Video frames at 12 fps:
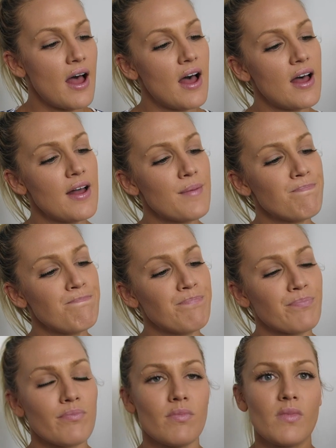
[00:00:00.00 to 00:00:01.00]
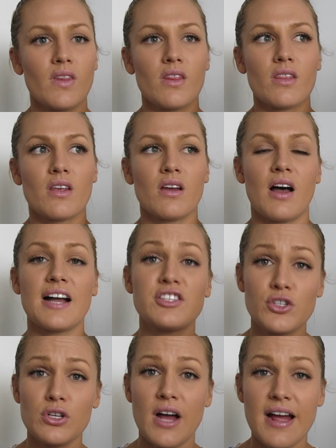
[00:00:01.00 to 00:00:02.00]
I
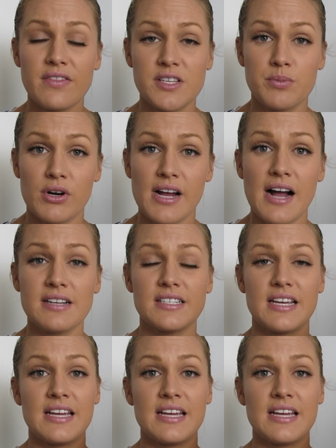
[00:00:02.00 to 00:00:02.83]
do like this product.